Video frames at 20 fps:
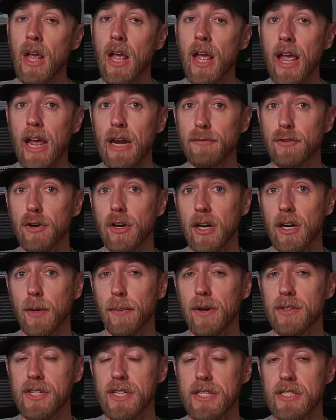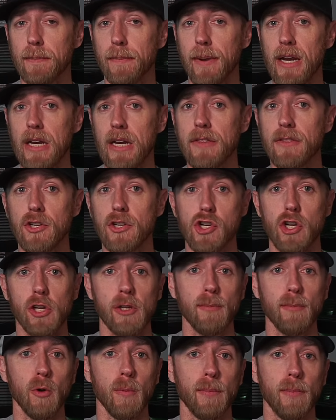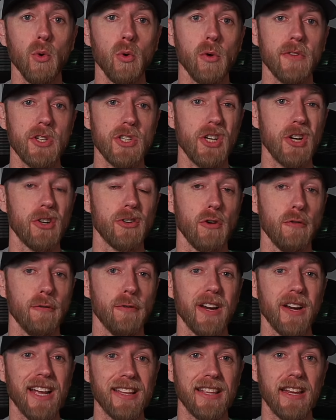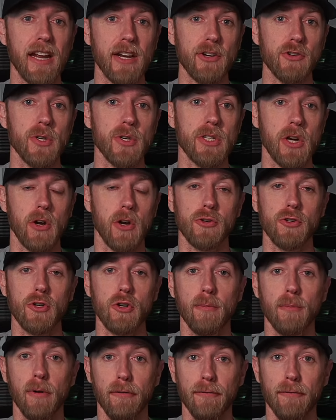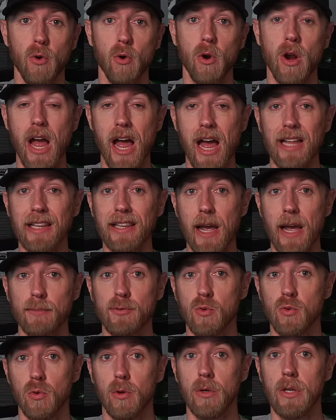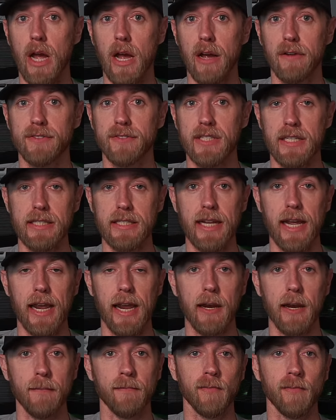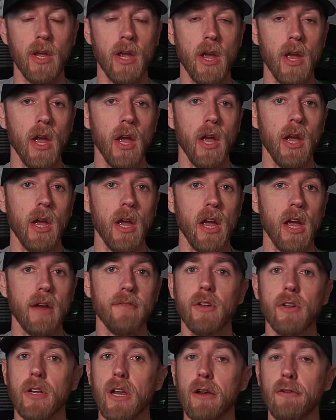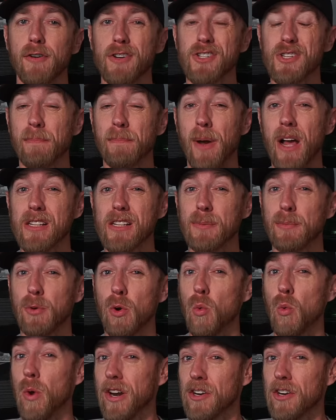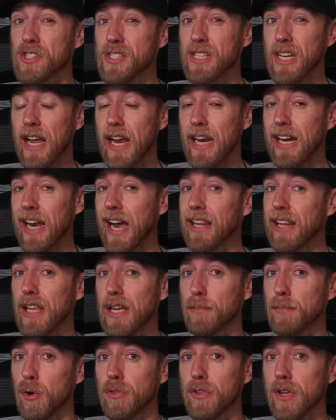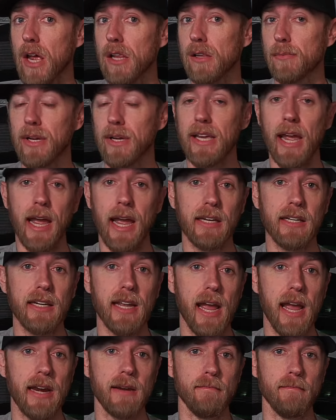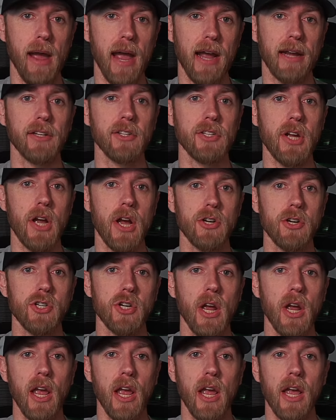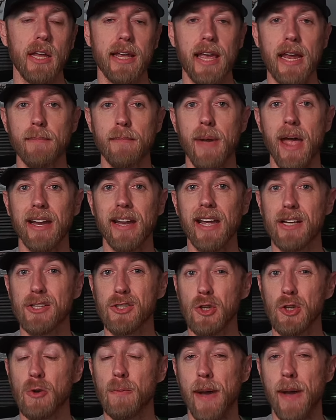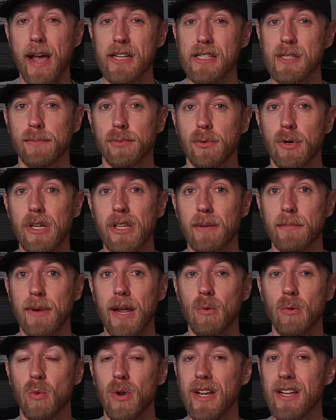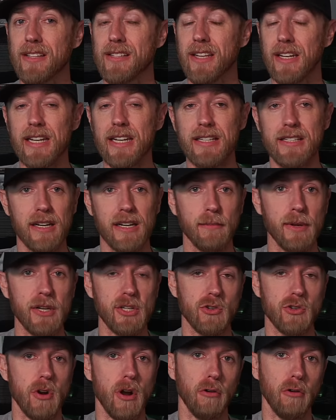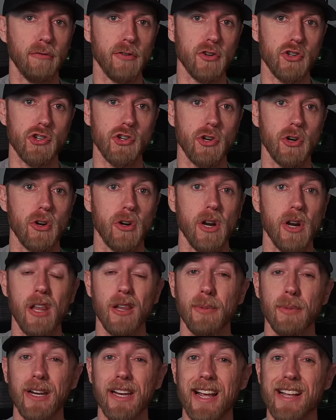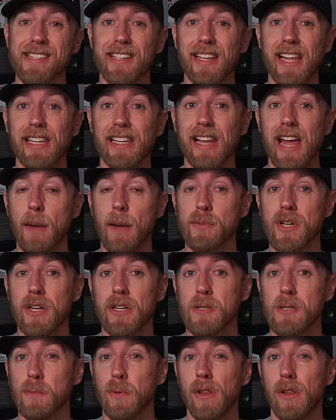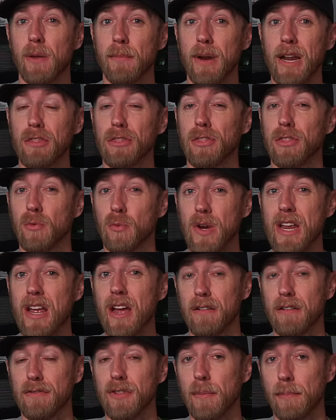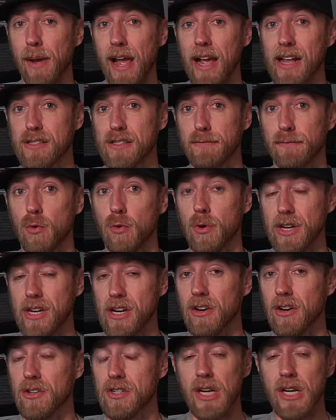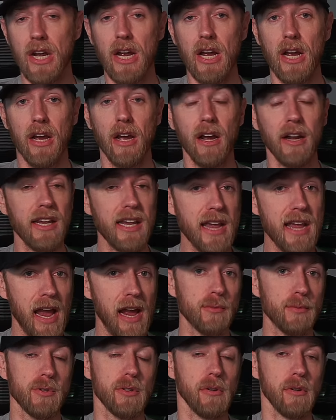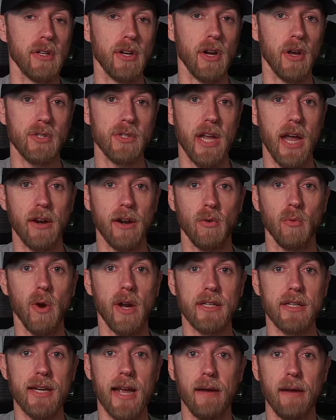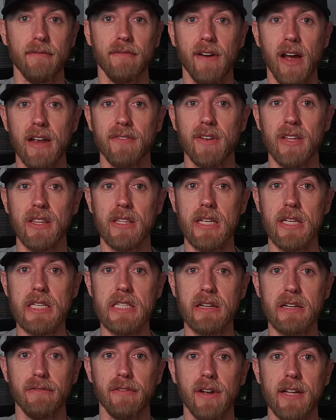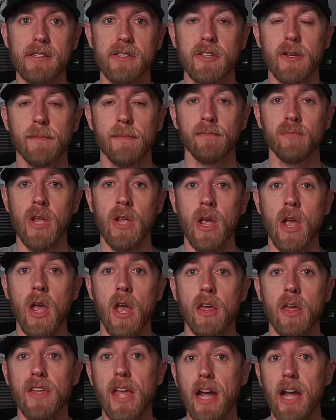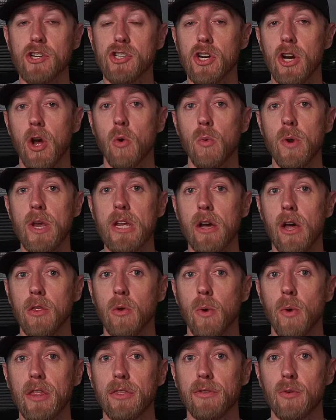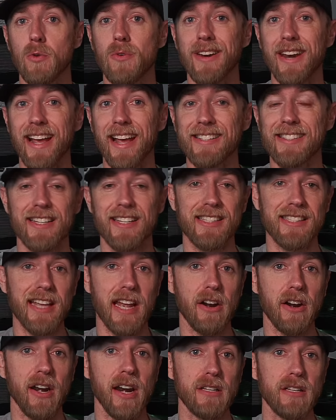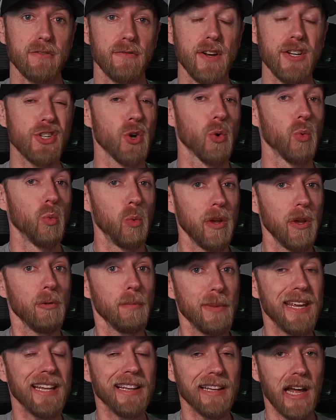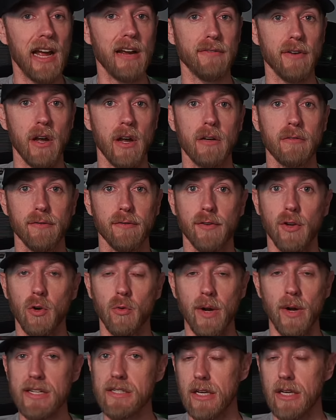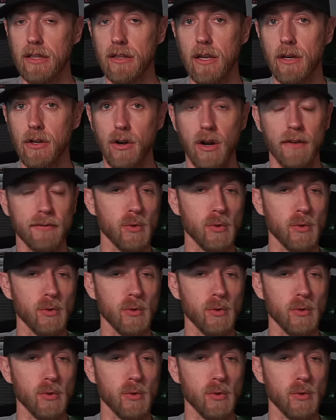And if you're going to participate in the Chili Bowl pool this year, don't forget that entries are due before hot laps roll off today. If you're looking for some possible winners tonight, I like both Golubic and Cannon McIntosh. Cannon Mack has two past prelim night wins, and he's going to be strong for sure. Golubic has led laps on his prelim night three of the past 4 years. He absolutely knows how to run top five in these events. The action all week, all the way through next Saturday night's feature, will be live on Flow Racing. You don't have to